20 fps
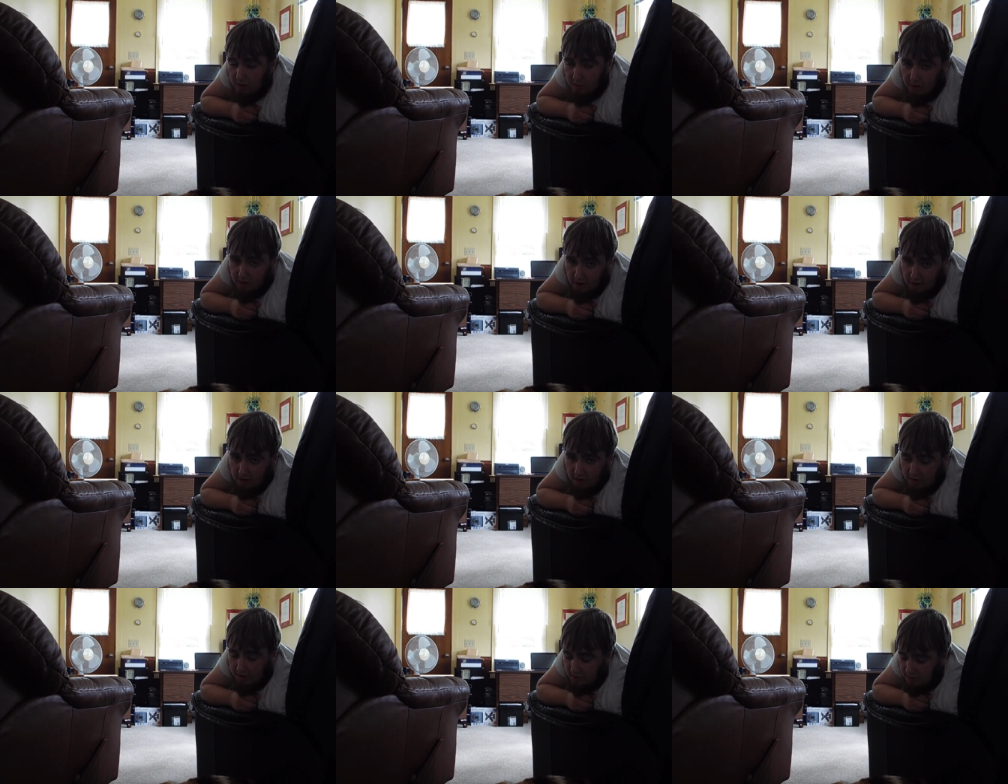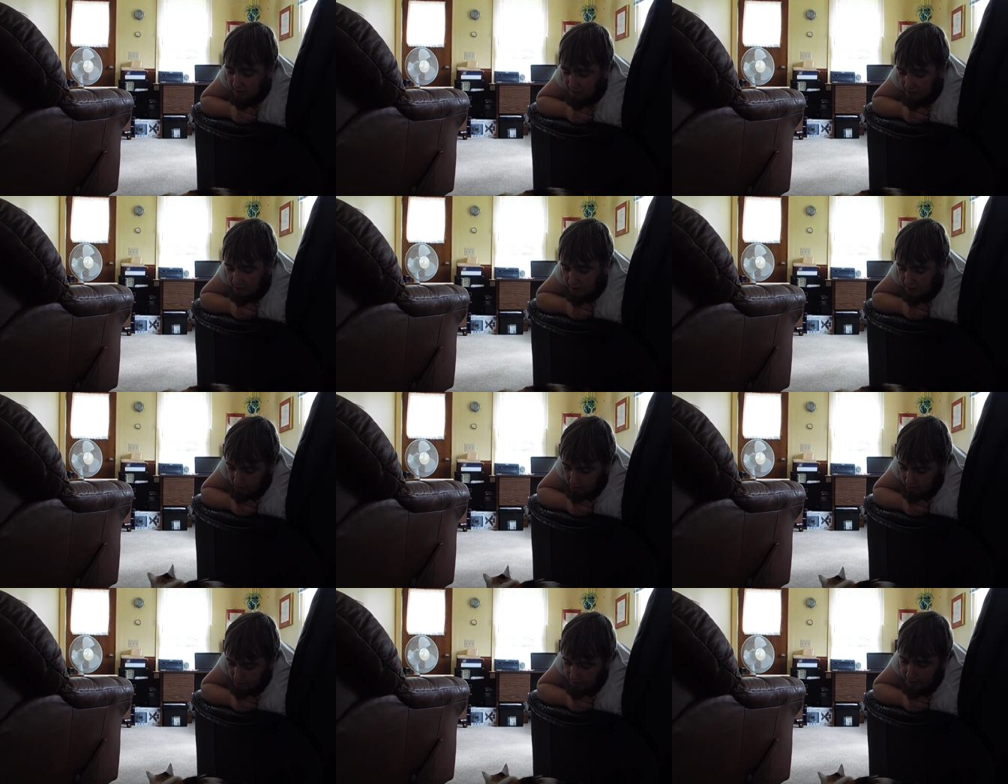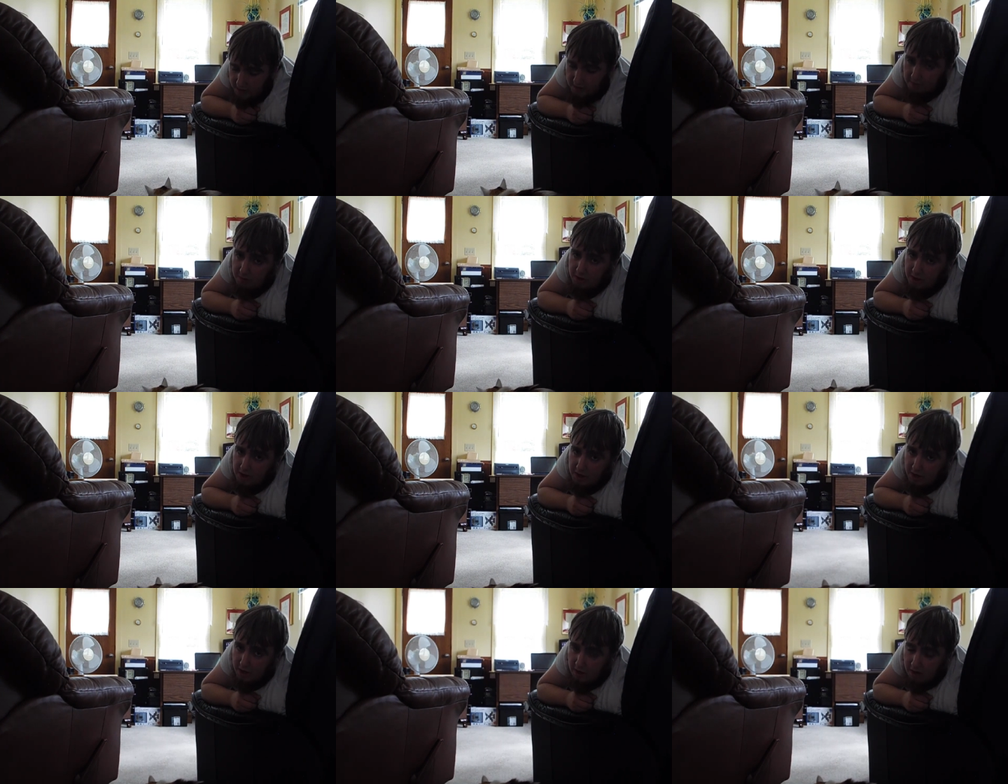my hardest to do that. I think I'm gonna
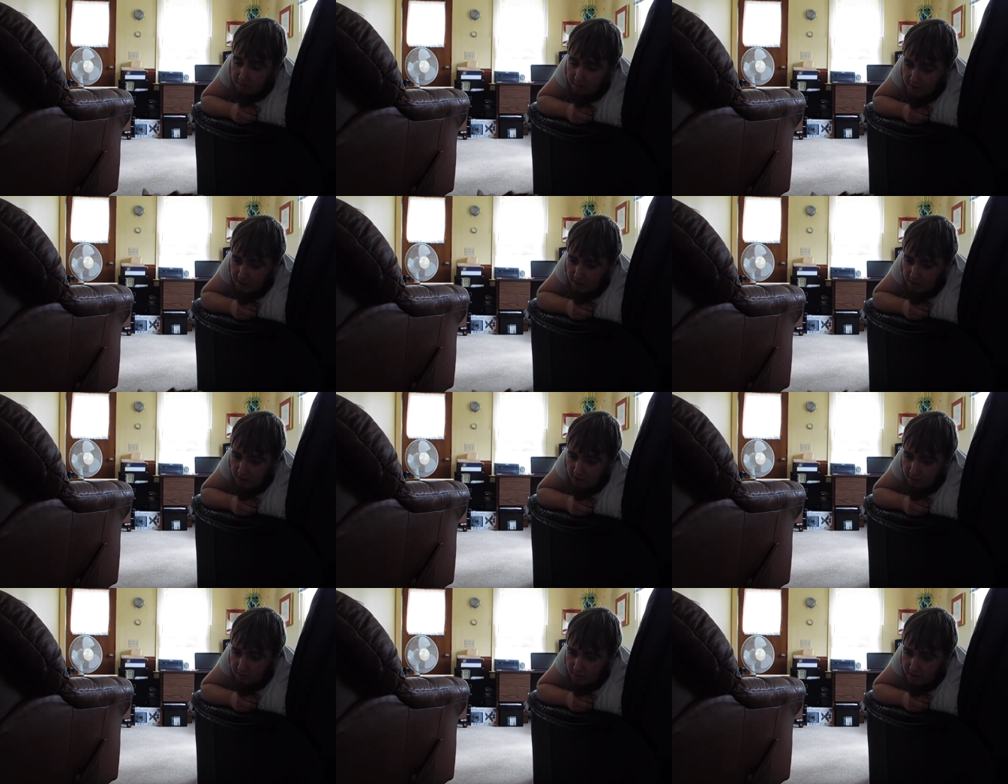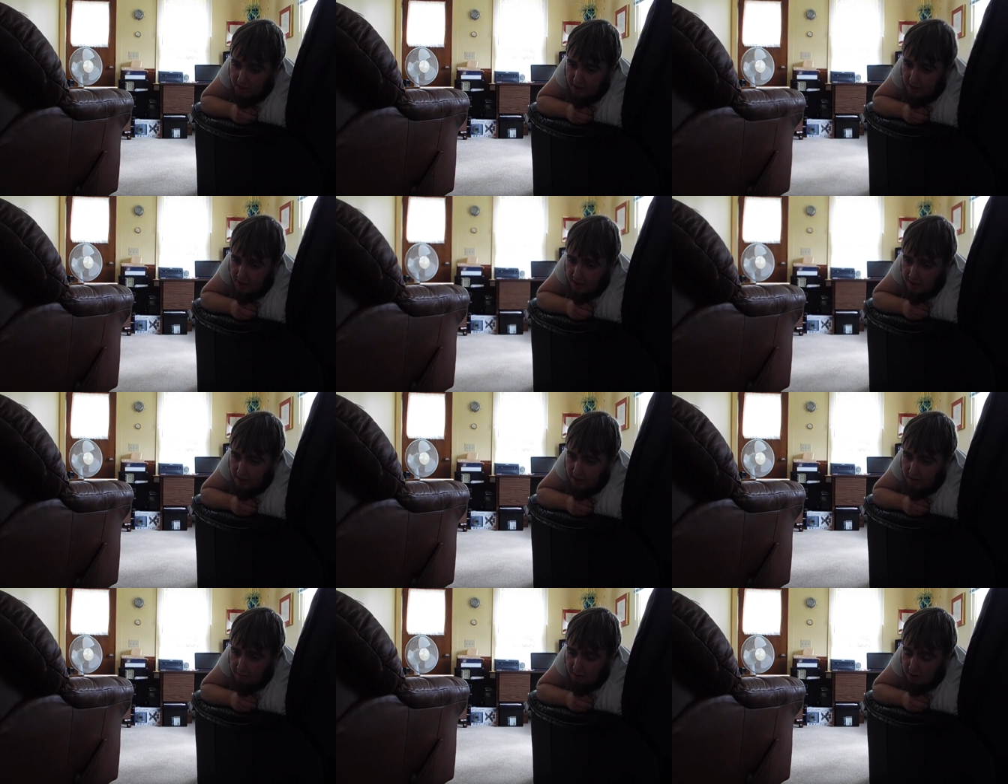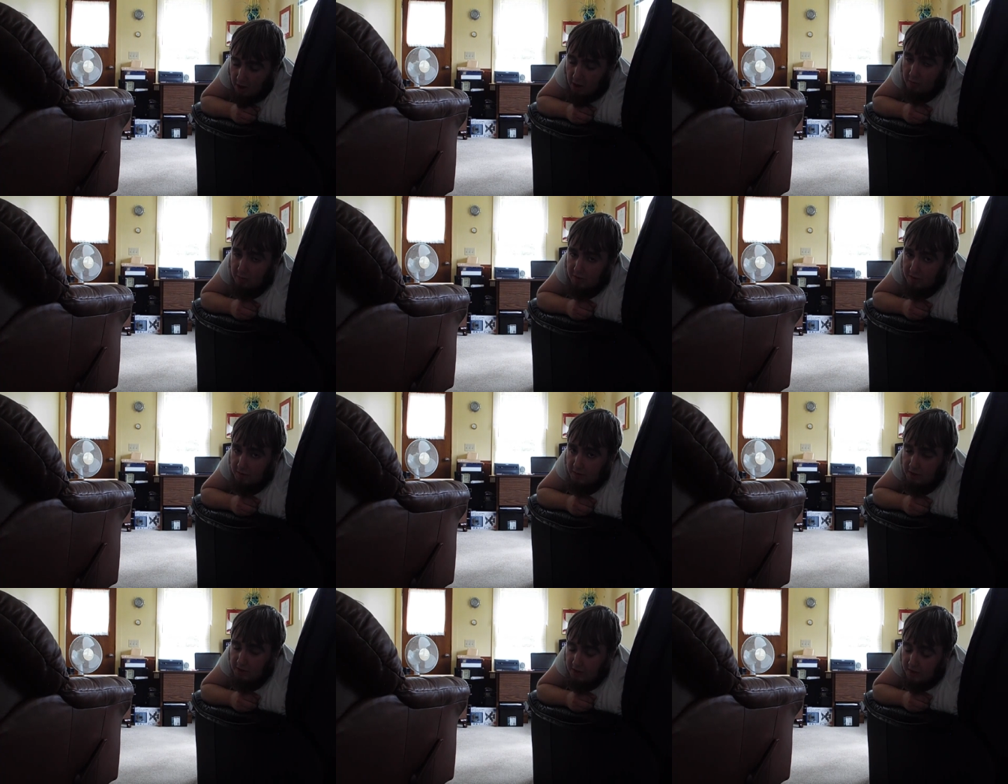end it off here because my arm is
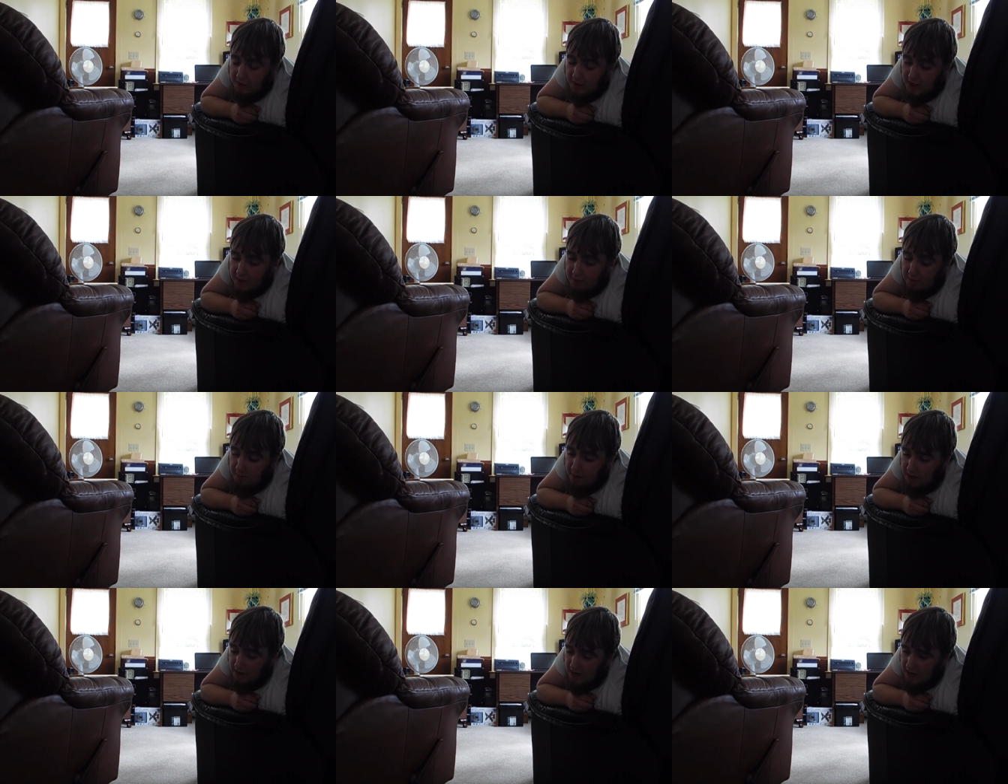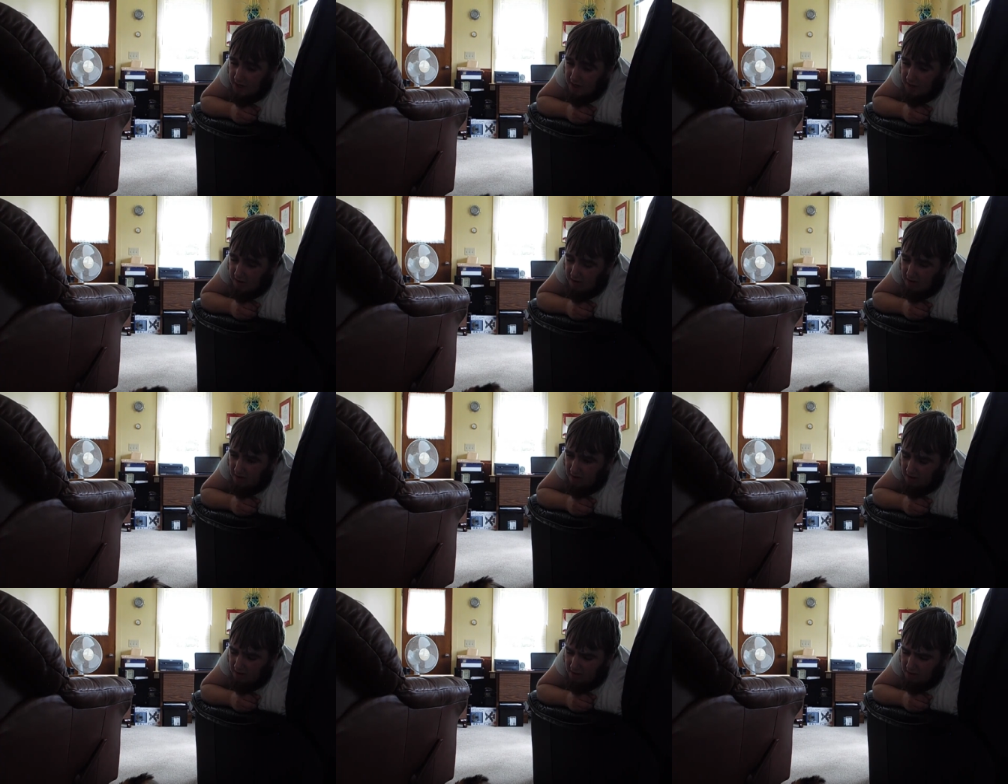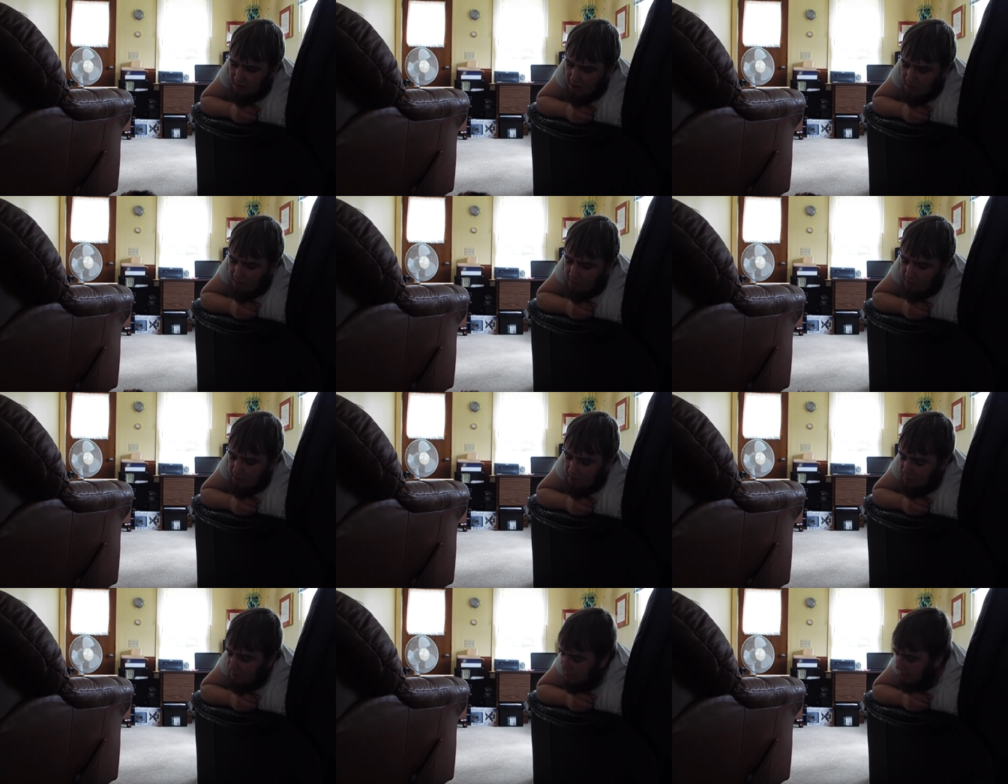falling asleep and my neck is starting to cramp
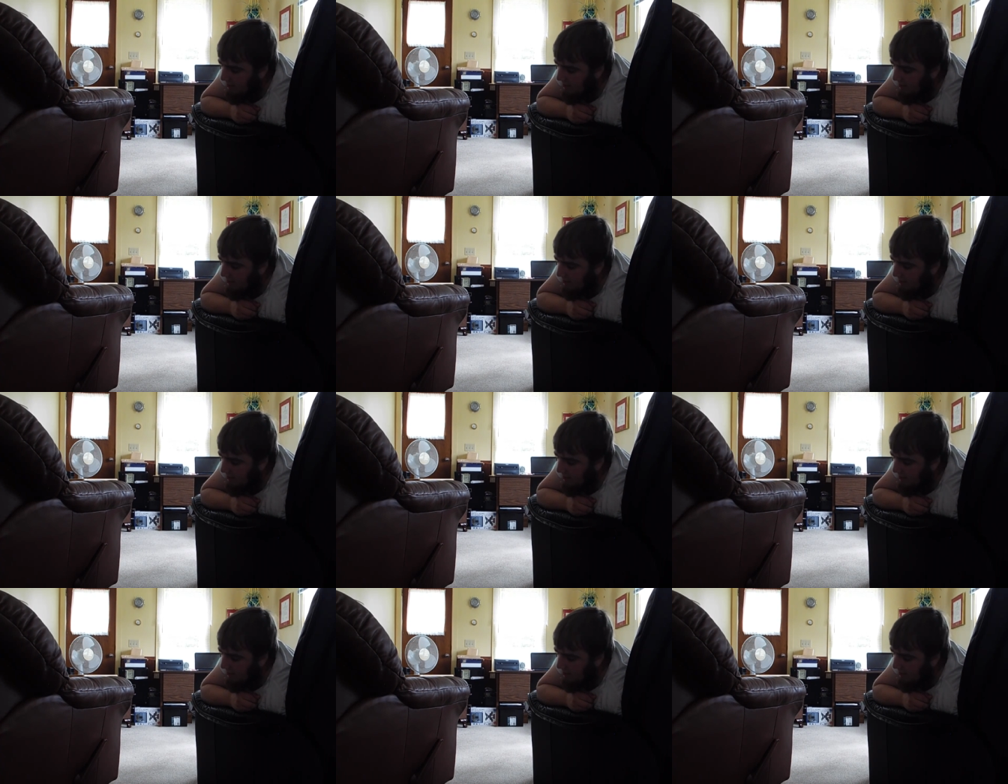up.